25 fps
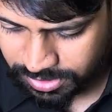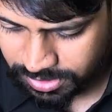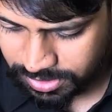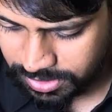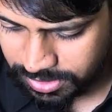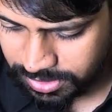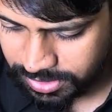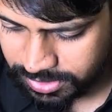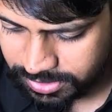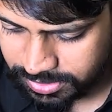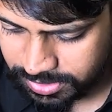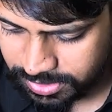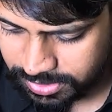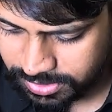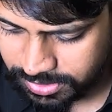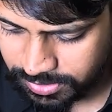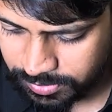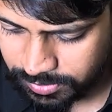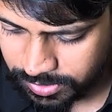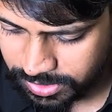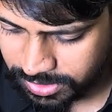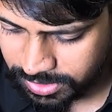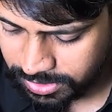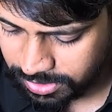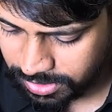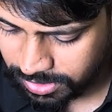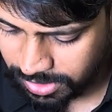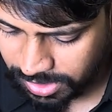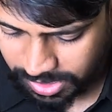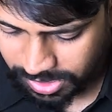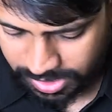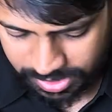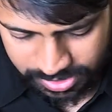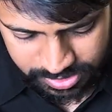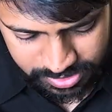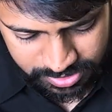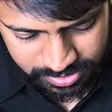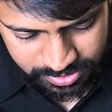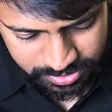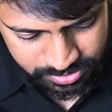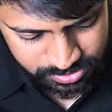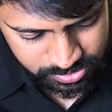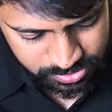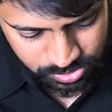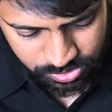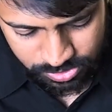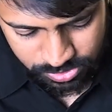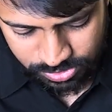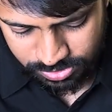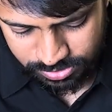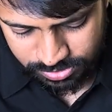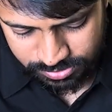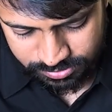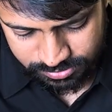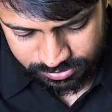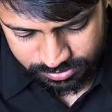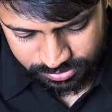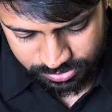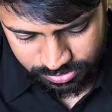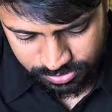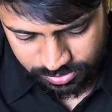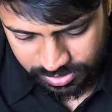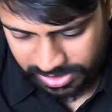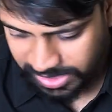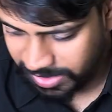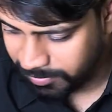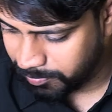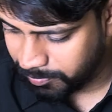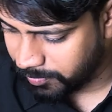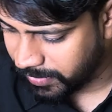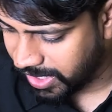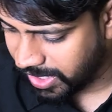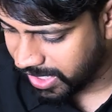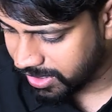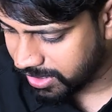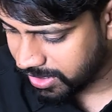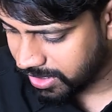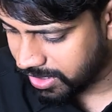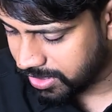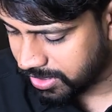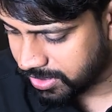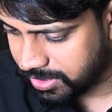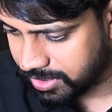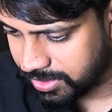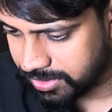This is the one. I don't know. Clip magnet.